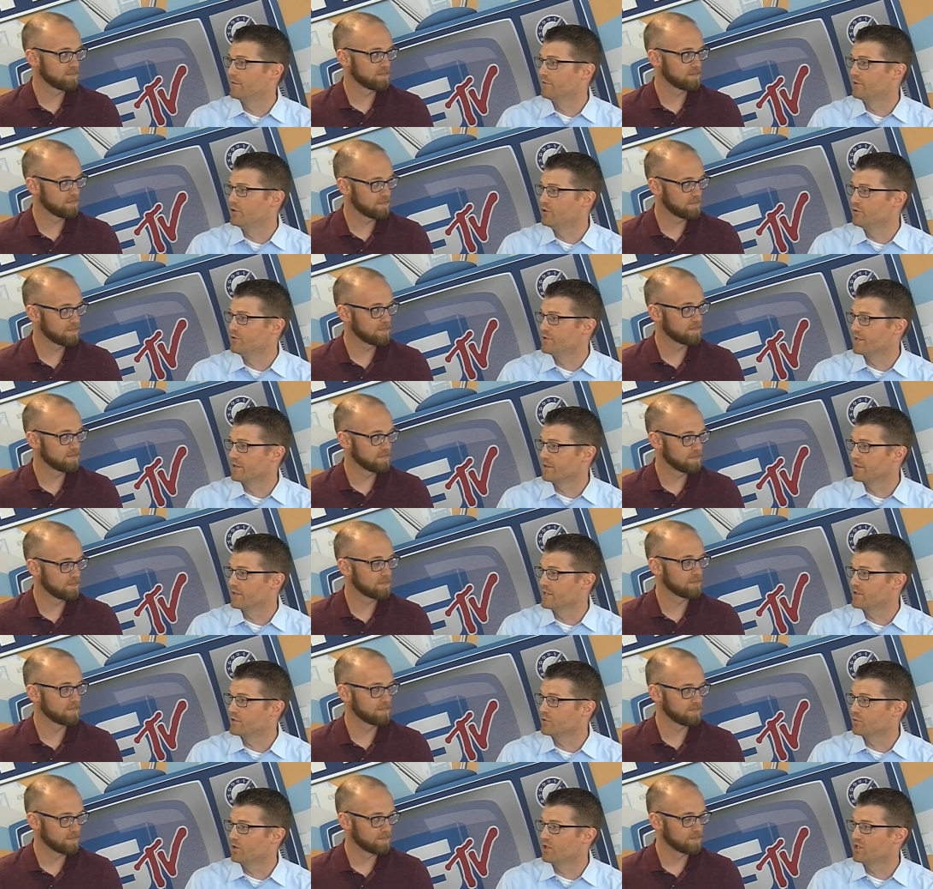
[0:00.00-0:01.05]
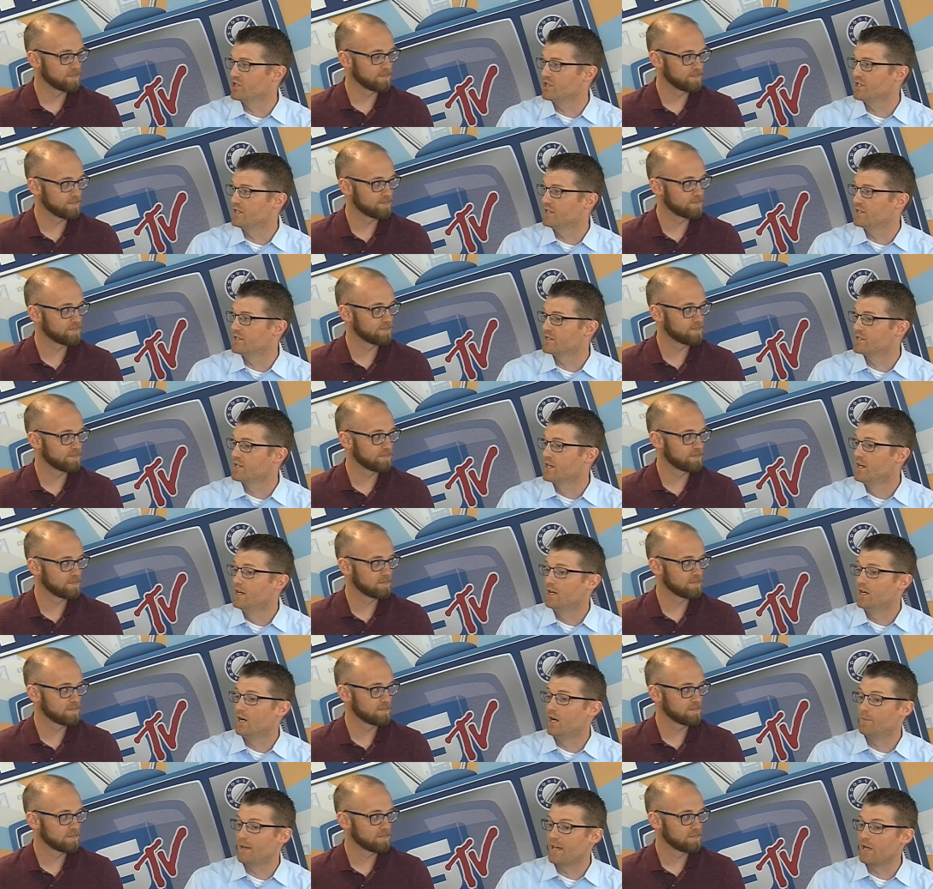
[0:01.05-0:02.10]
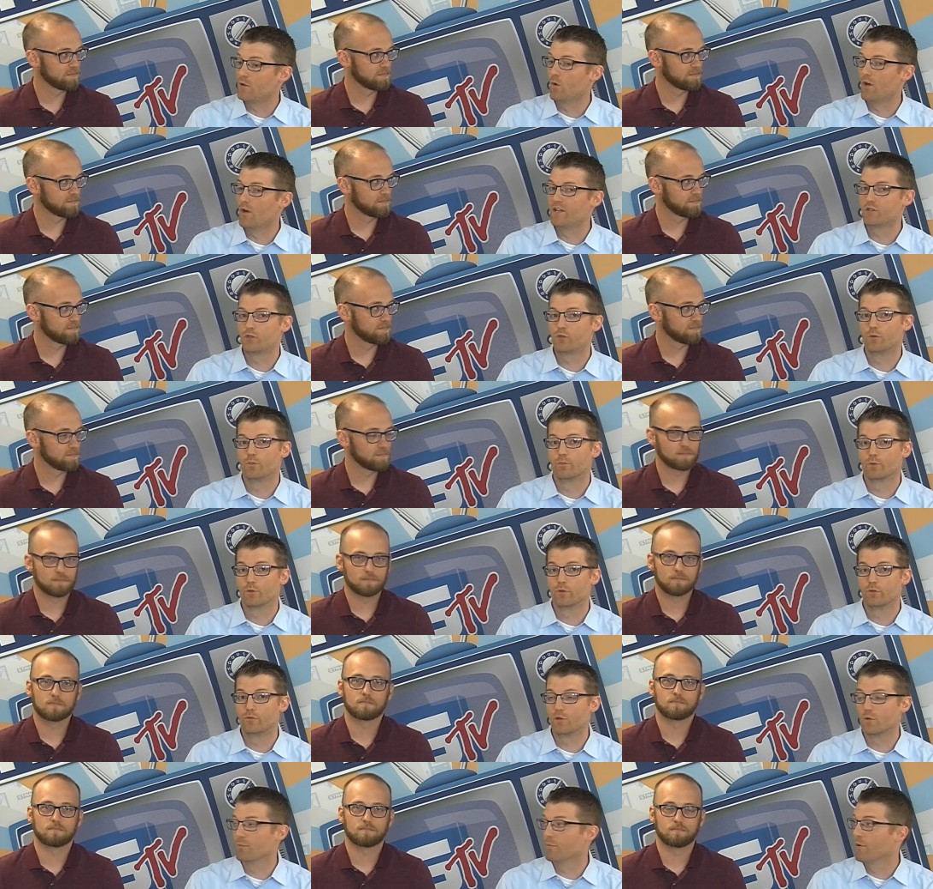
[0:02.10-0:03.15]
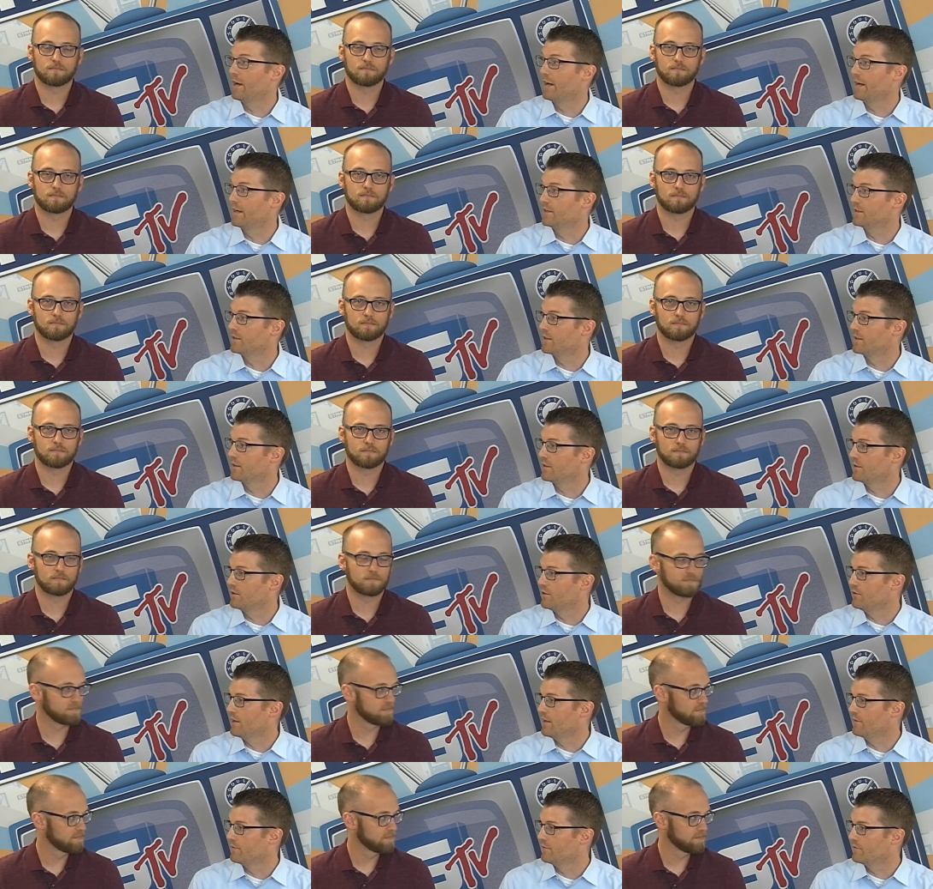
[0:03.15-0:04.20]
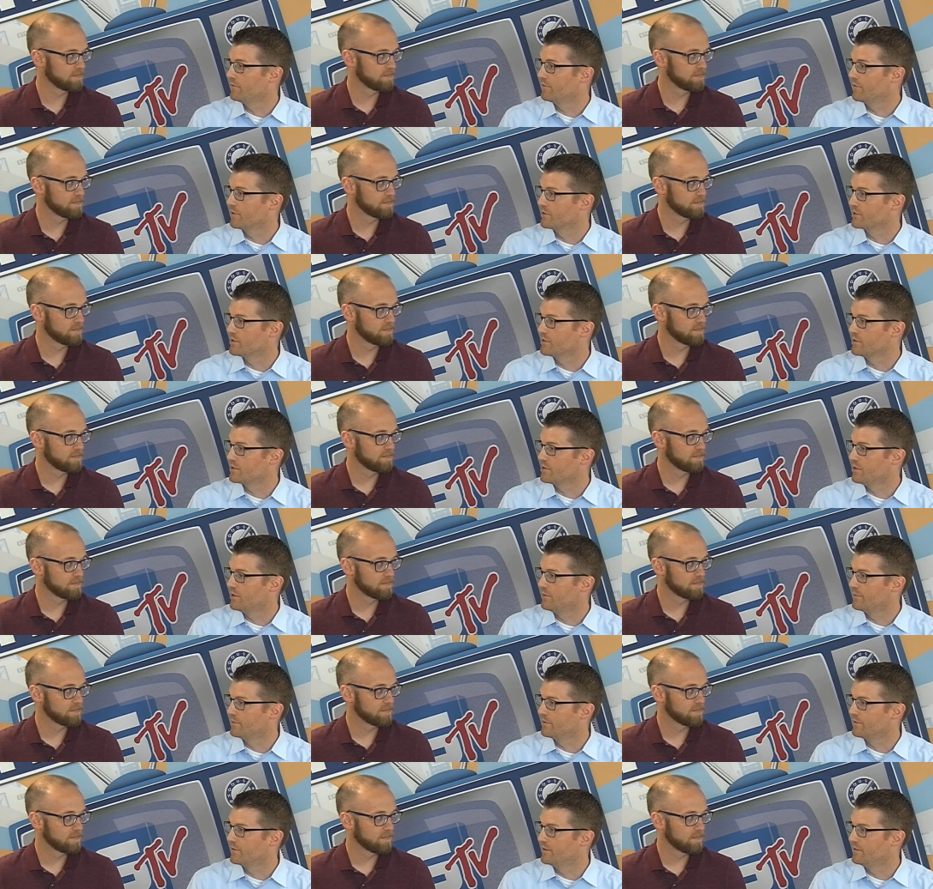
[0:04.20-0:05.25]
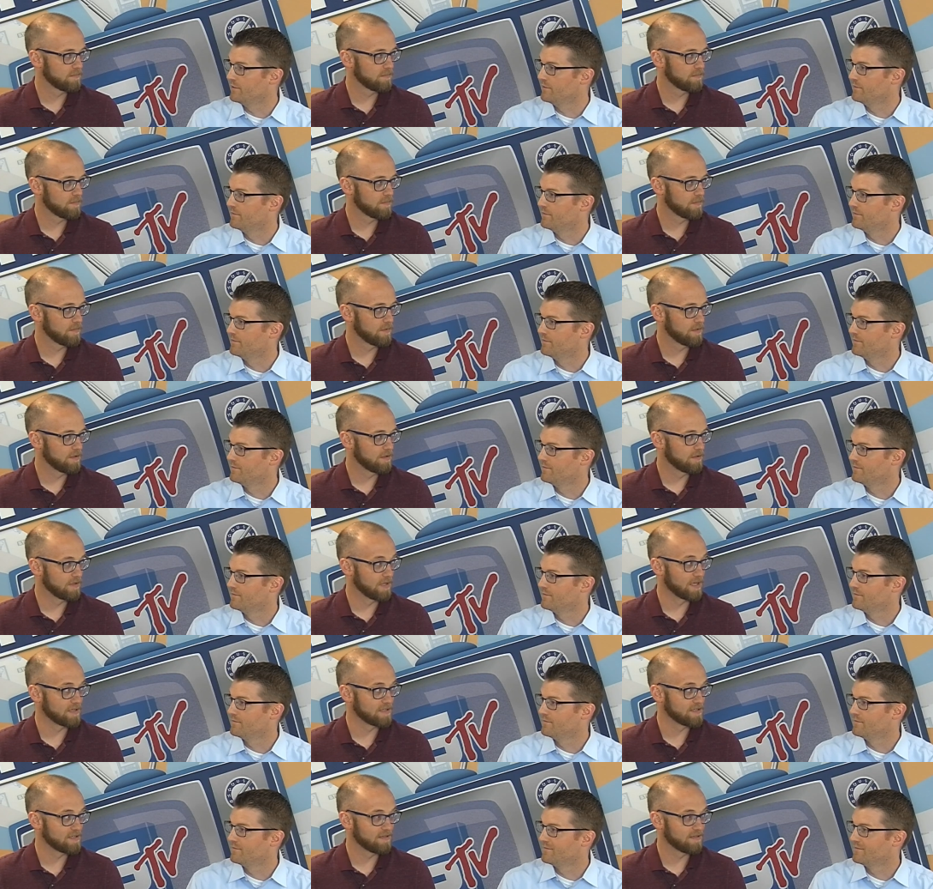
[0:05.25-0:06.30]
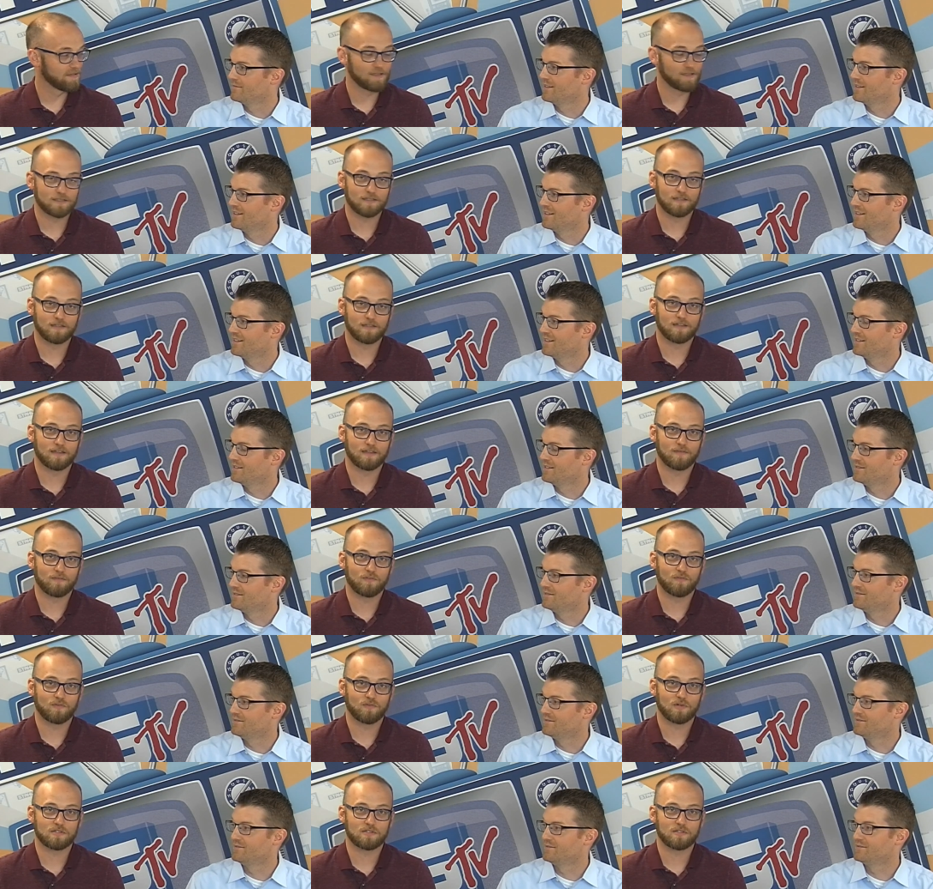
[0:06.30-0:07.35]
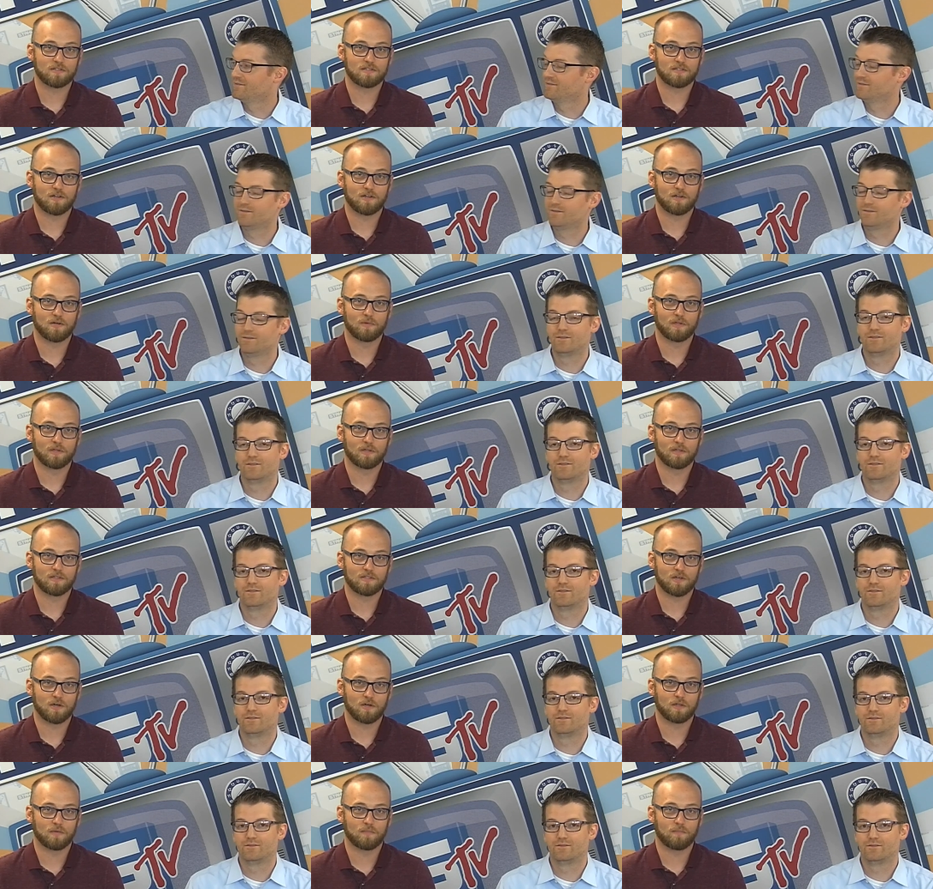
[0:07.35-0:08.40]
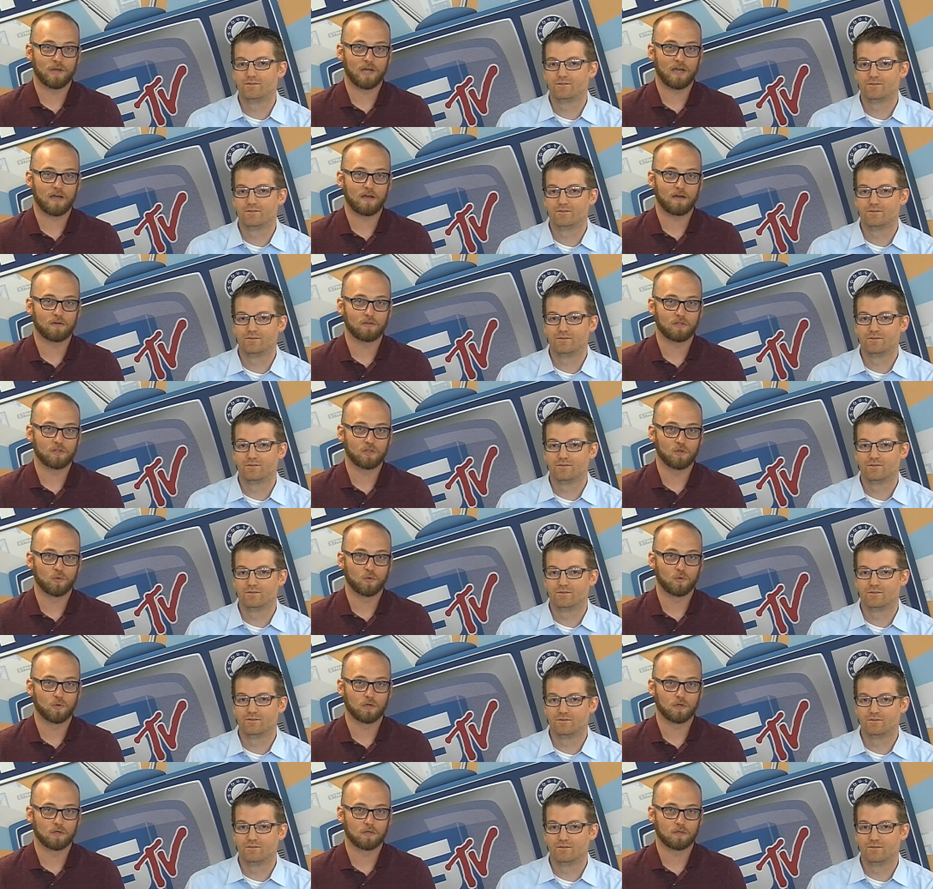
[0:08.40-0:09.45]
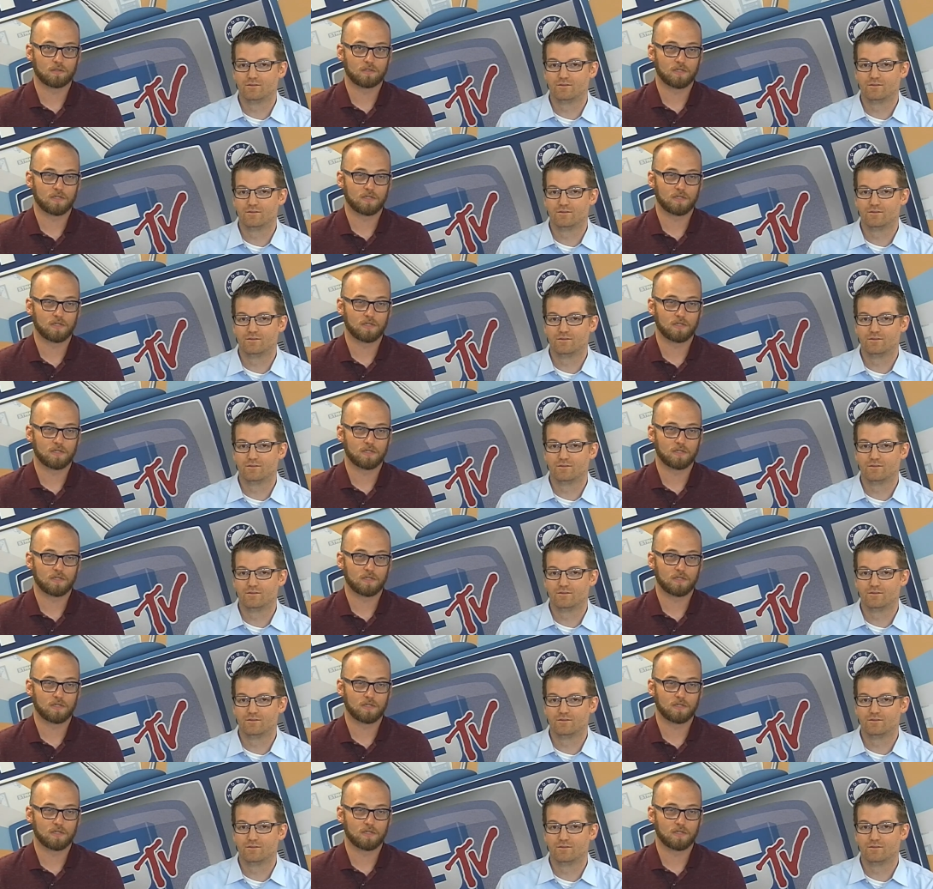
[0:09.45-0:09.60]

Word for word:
Speaker 1: of a new series, which is 8 ways to improve your brand, and I think you have the first installment, right?
Speaker 2: Yes. Yes, I did have the first installment, and it's all about your